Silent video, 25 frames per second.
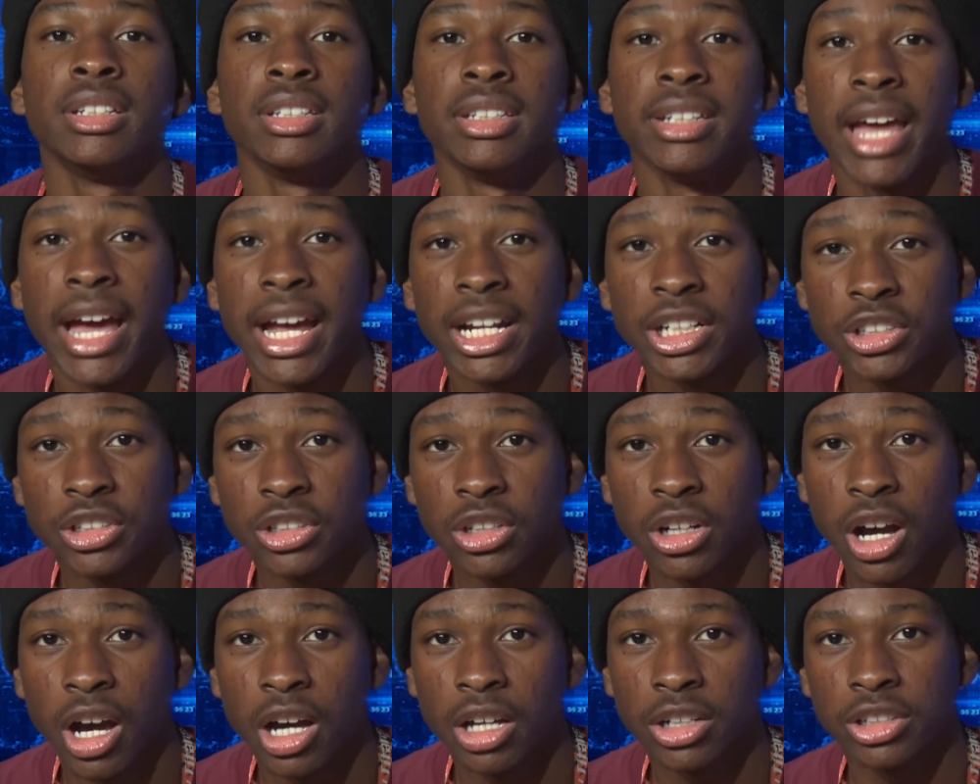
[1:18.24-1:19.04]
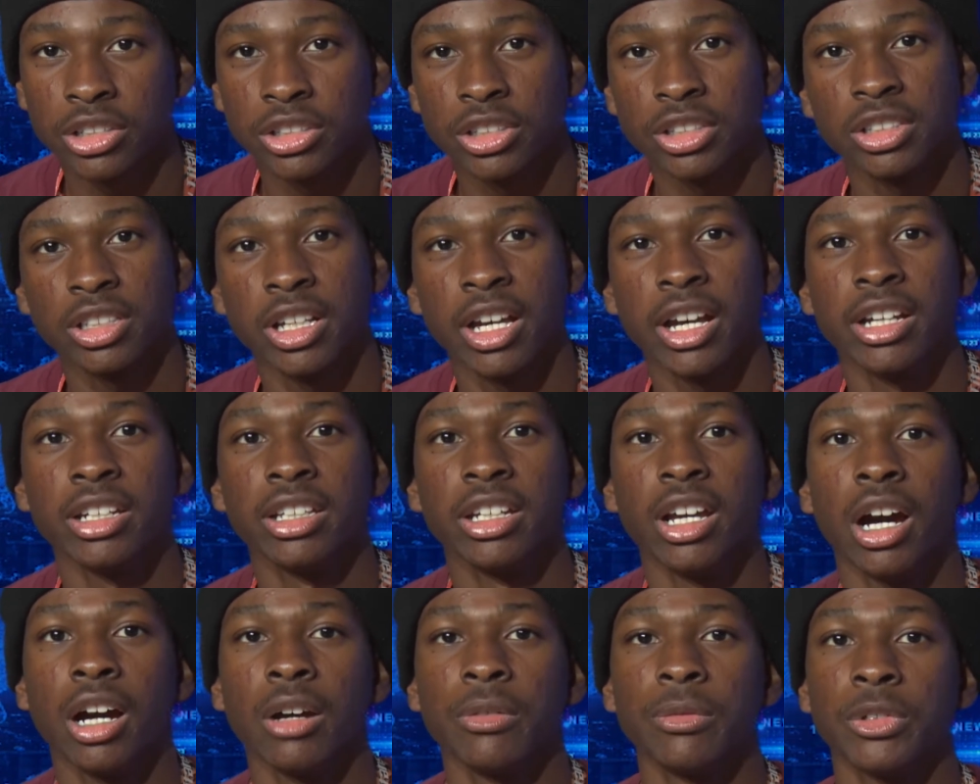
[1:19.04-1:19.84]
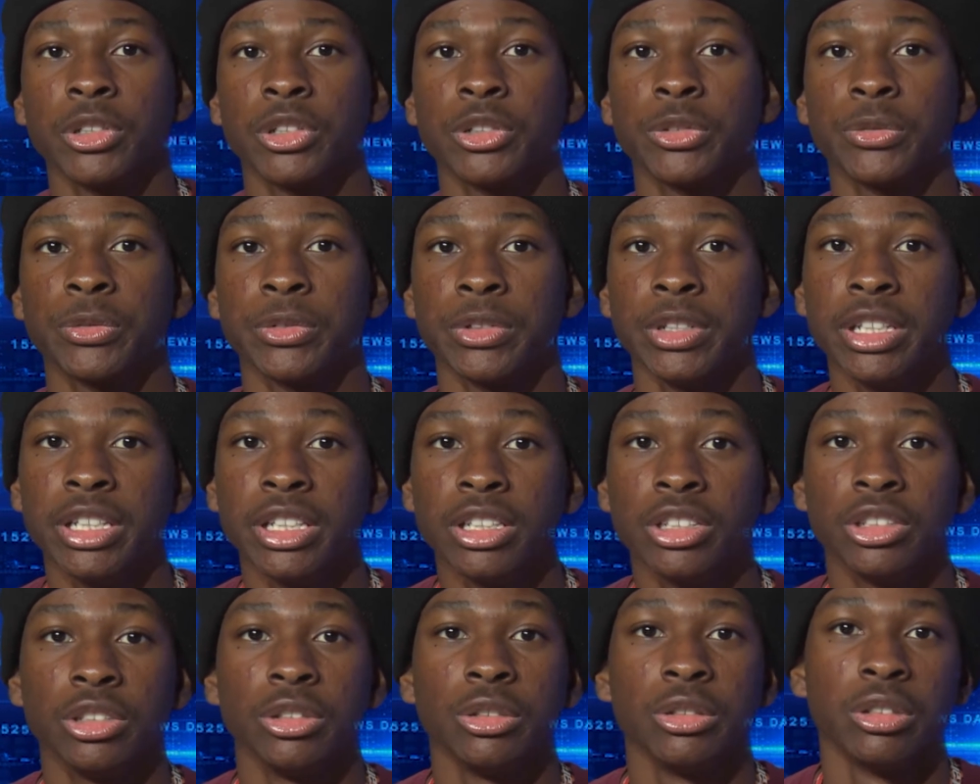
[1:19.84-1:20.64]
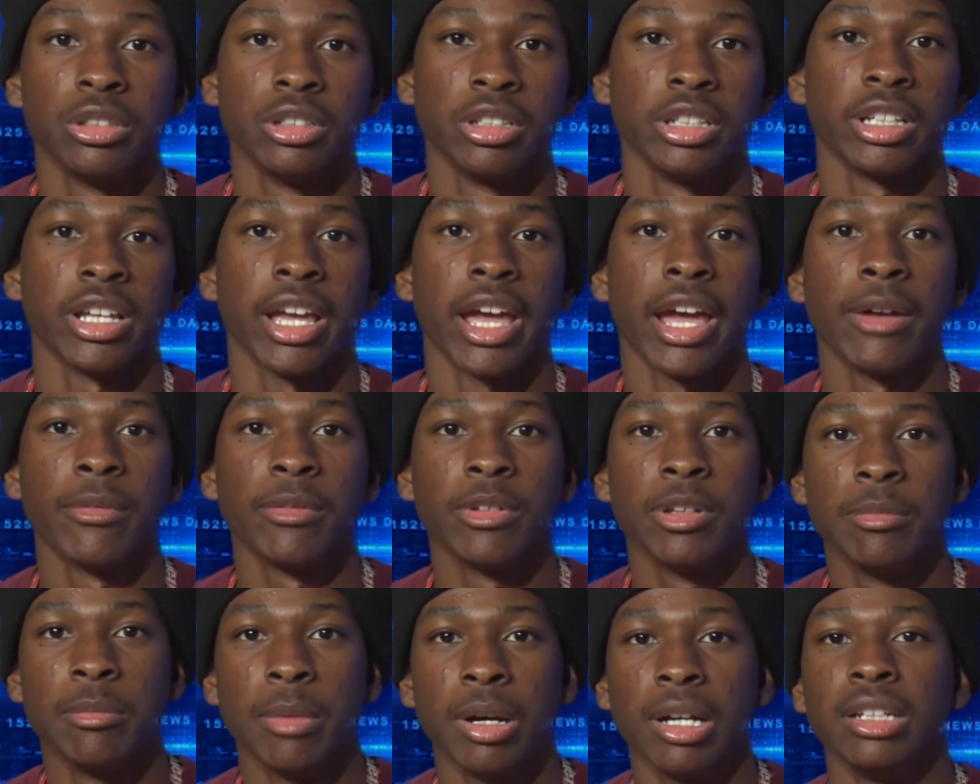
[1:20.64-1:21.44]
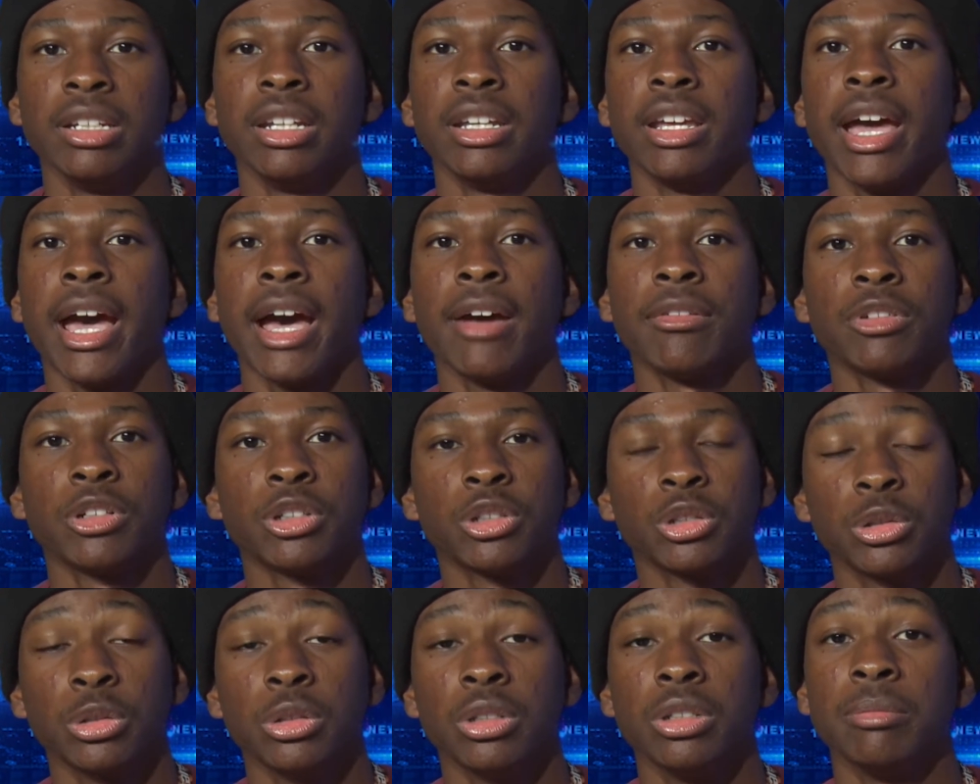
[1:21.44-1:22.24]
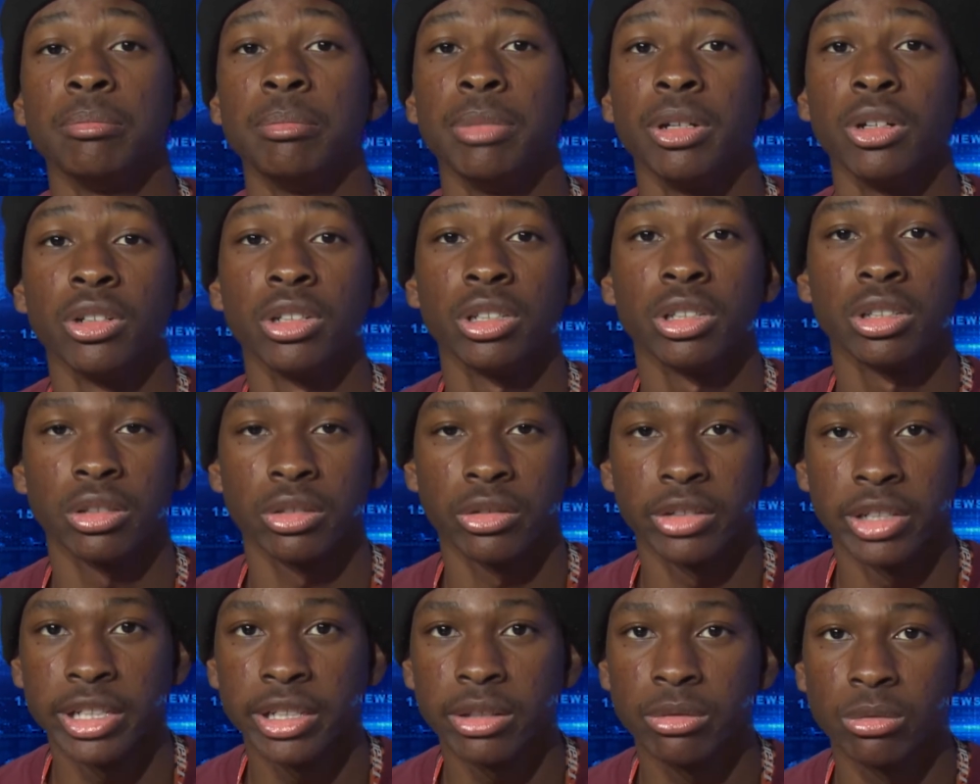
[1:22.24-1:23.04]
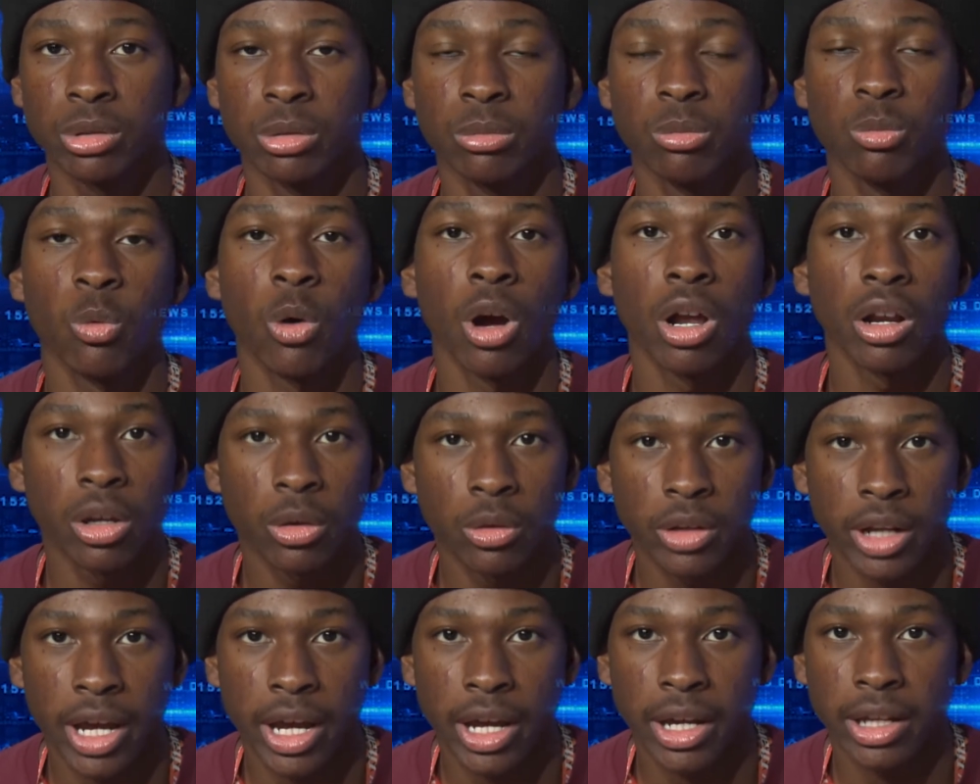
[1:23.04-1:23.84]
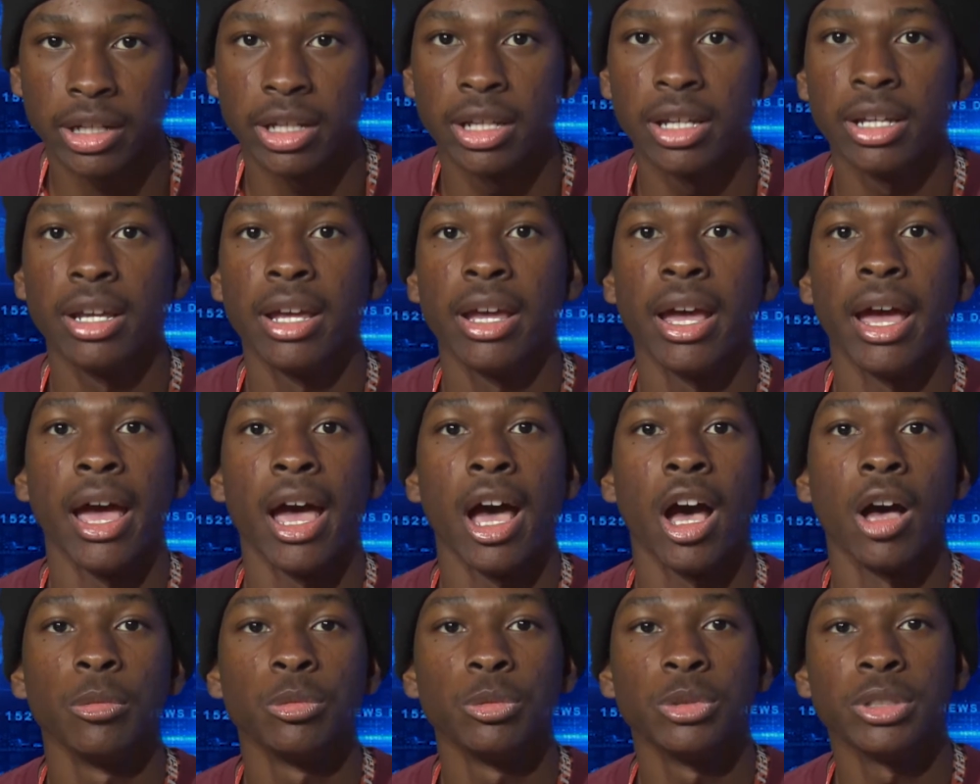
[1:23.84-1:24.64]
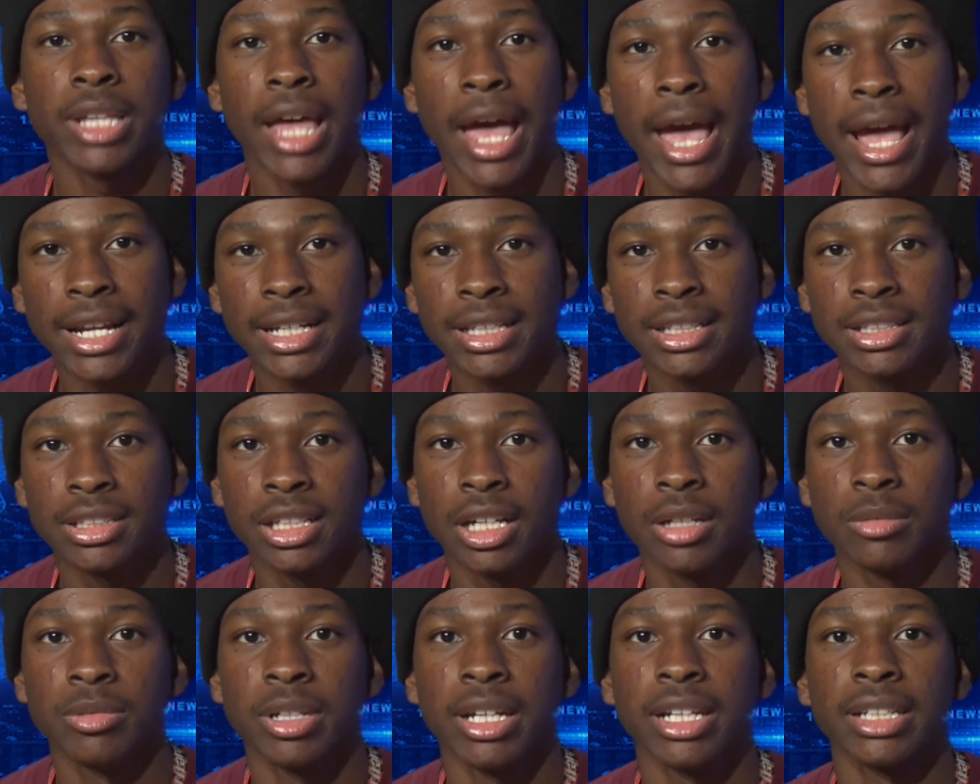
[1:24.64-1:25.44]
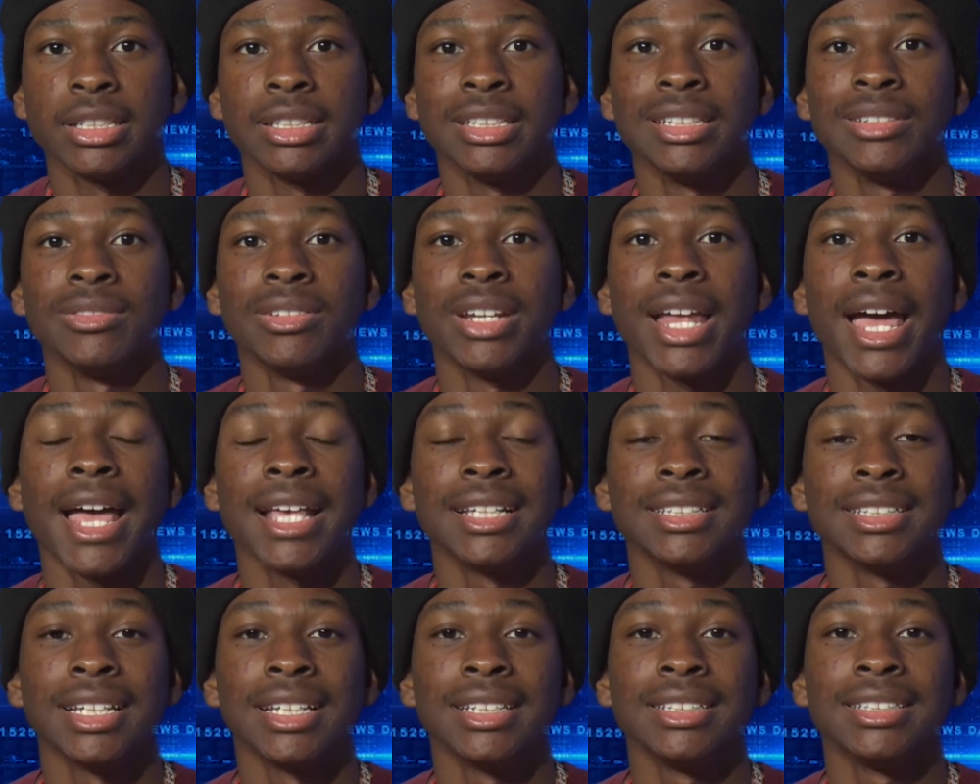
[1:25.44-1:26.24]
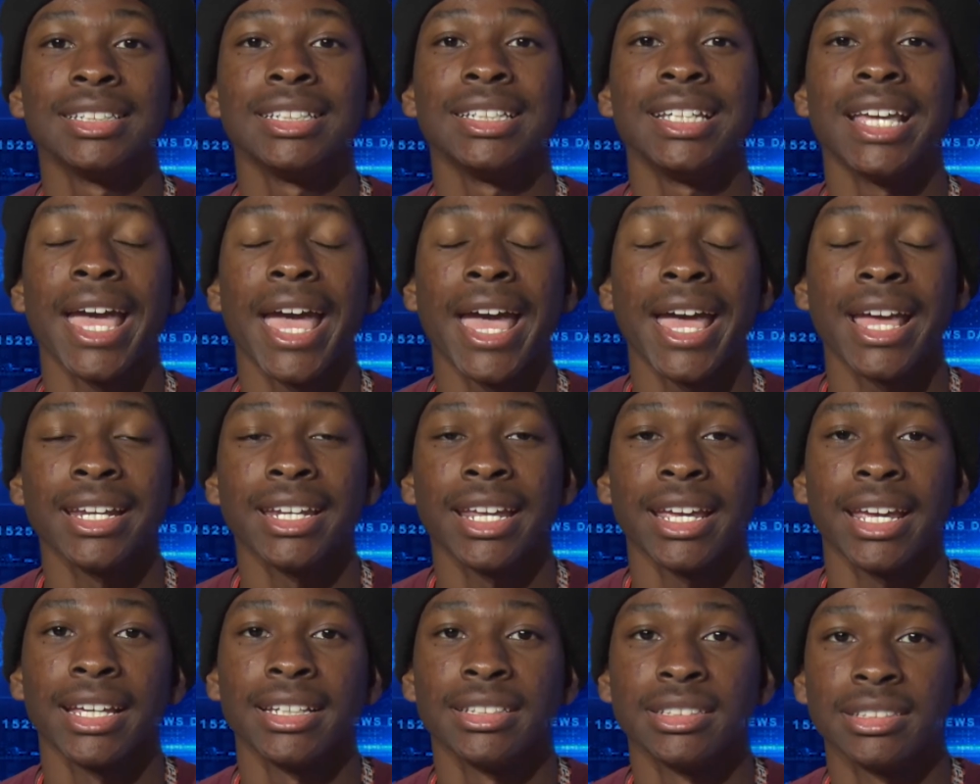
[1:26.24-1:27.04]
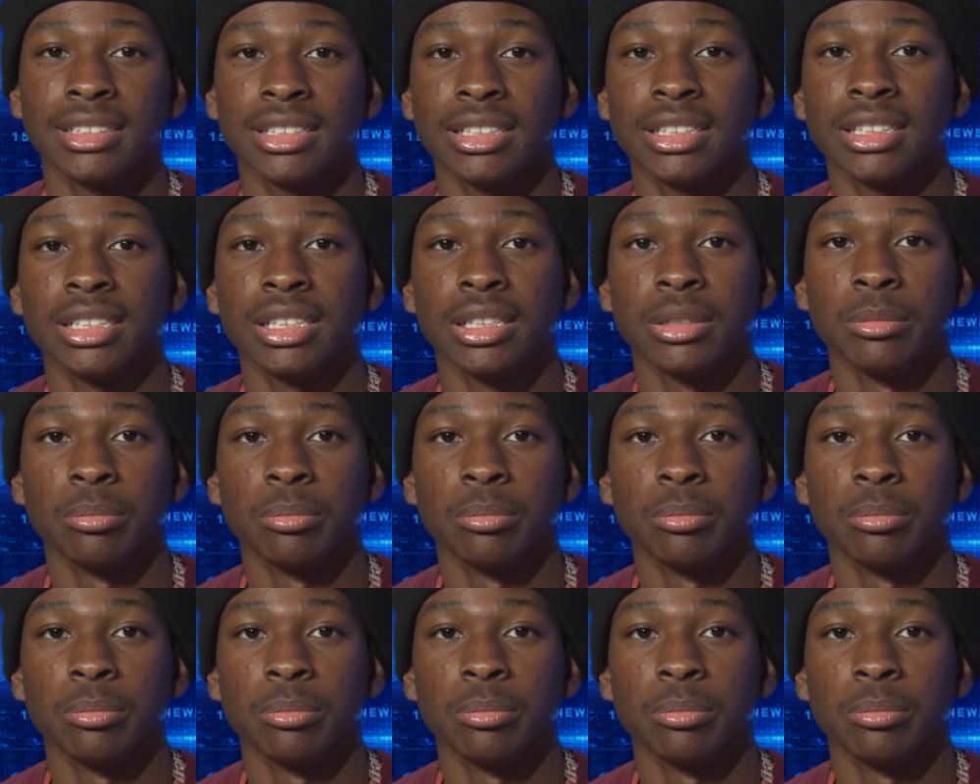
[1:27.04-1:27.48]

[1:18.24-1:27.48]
National Honor Society offers free tutoring every Monday after school in Building 3, Room 109. Helps with any subject, even SAT and ACT